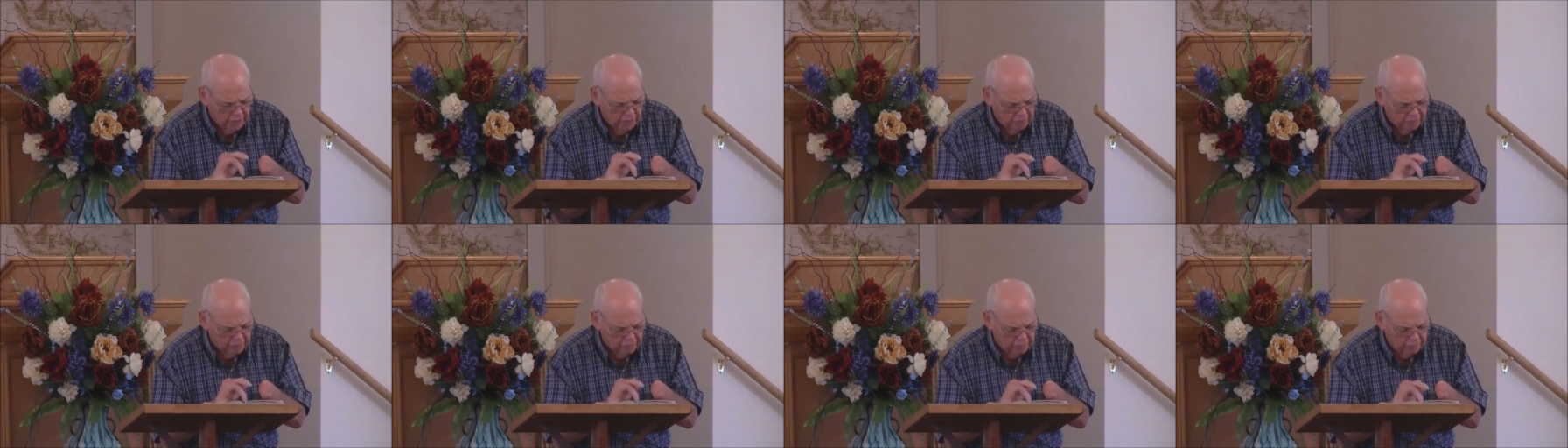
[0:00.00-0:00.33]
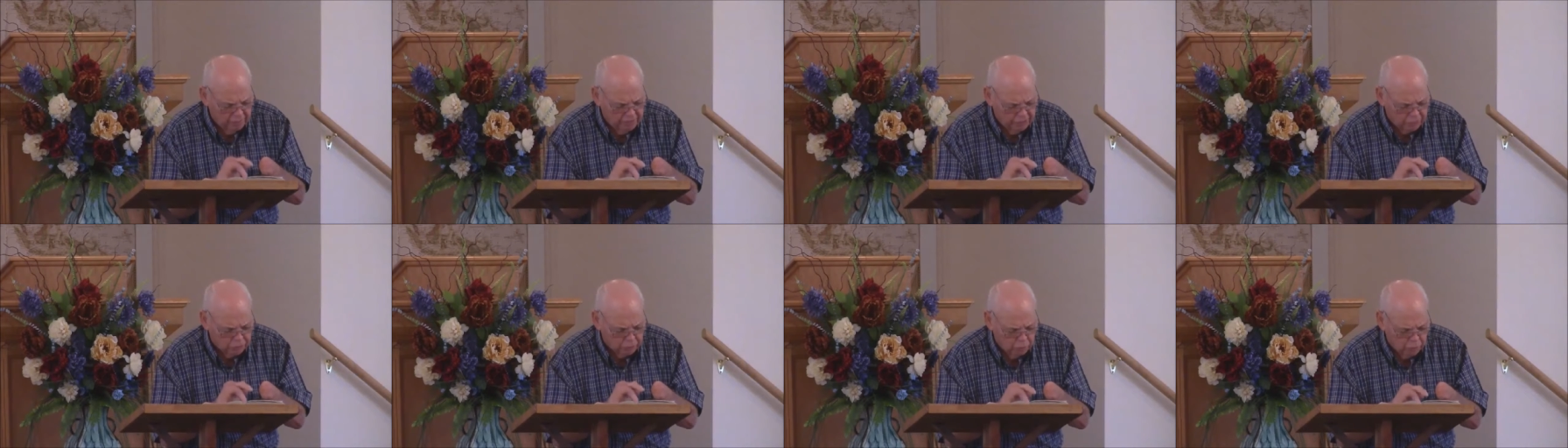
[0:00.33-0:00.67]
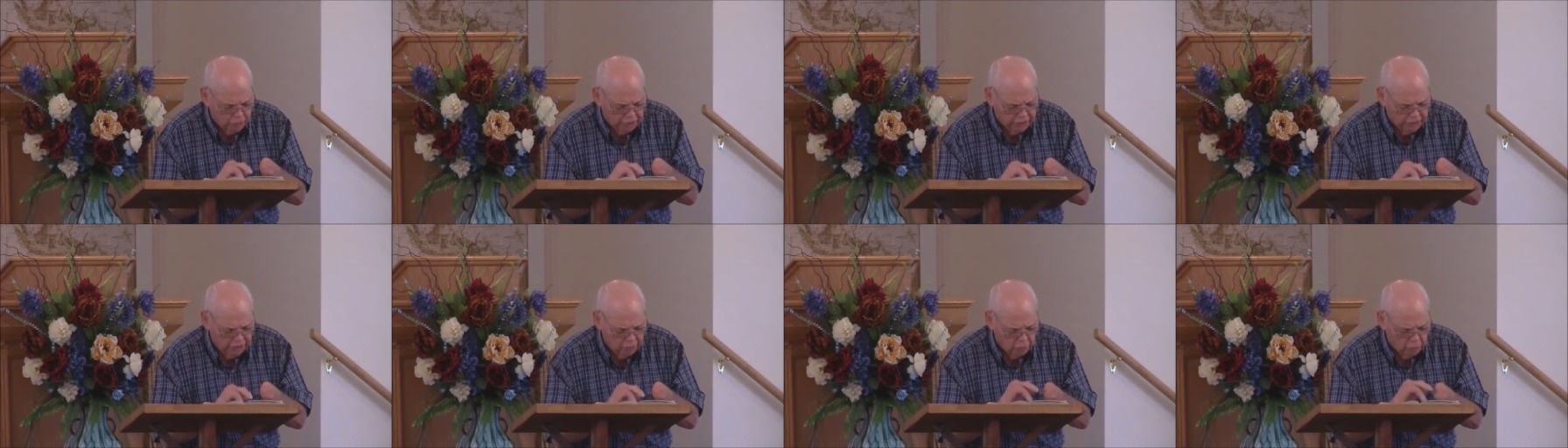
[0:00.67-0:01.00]
from his
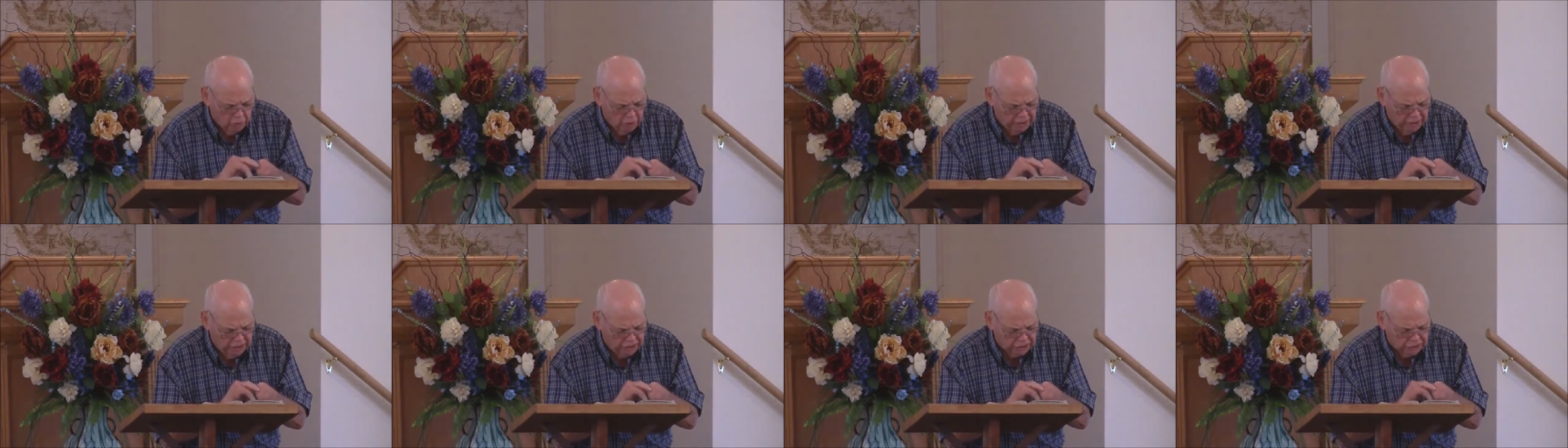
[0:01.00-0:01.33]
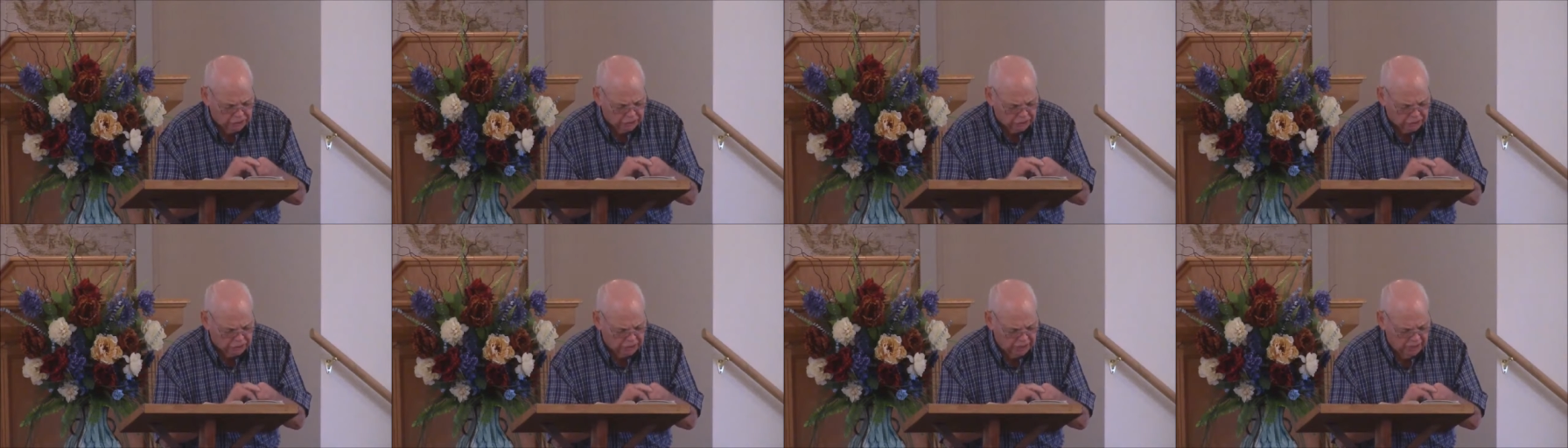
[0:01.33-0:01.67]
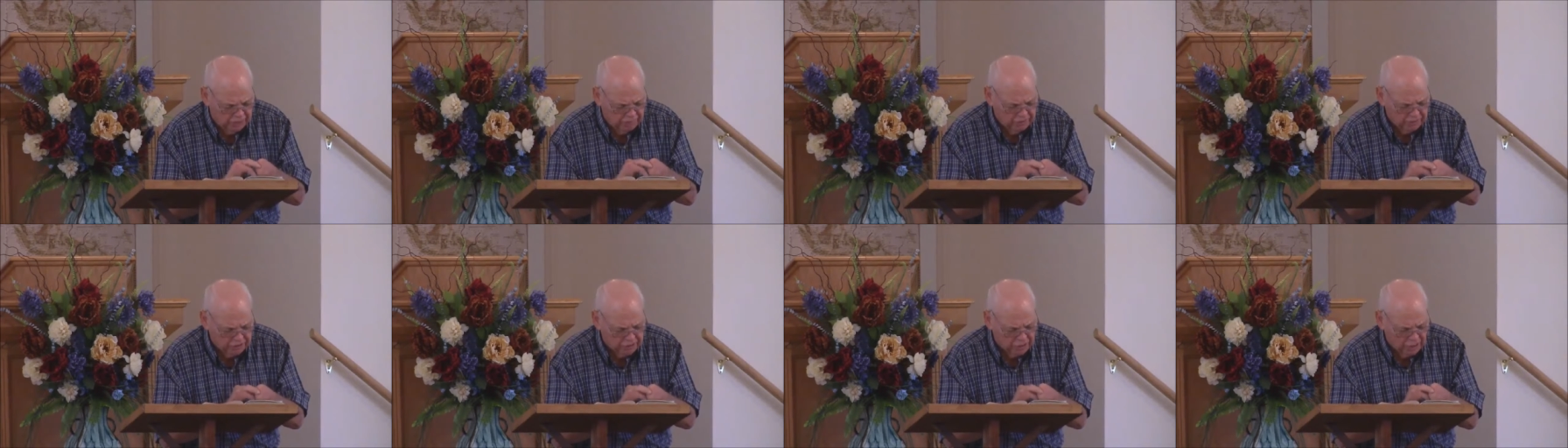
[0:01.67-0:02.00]
wicked ways to
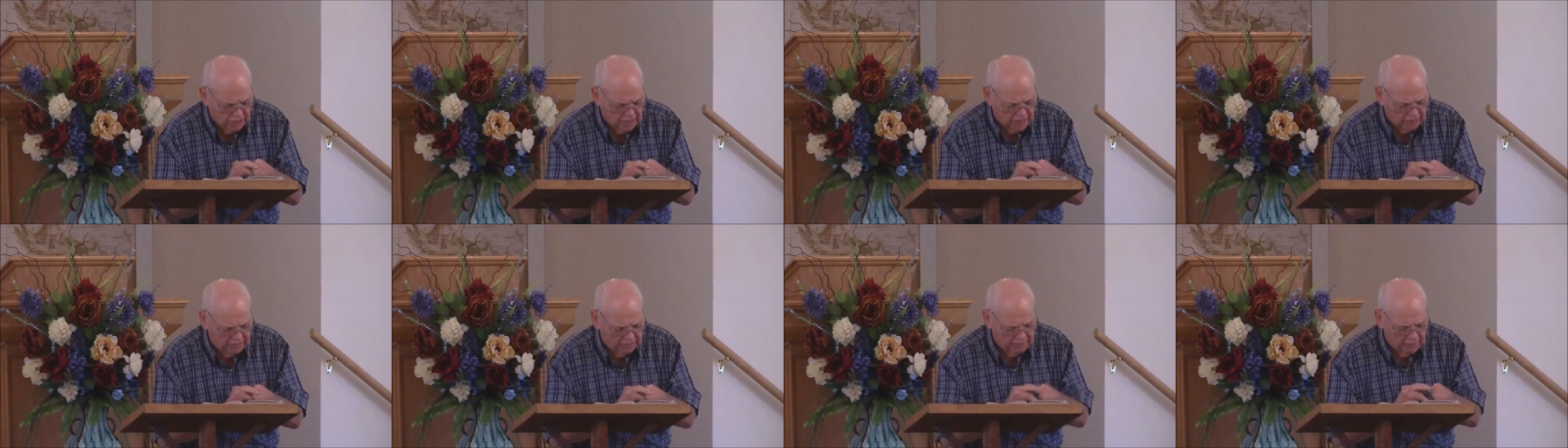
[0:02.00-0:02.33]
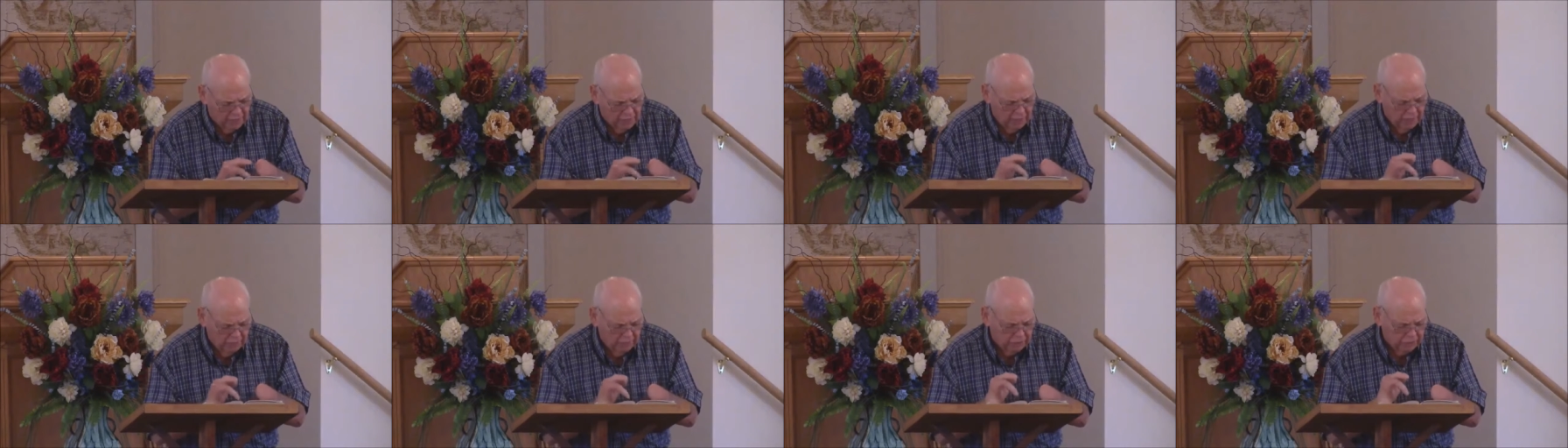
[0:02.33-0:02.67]
save his life,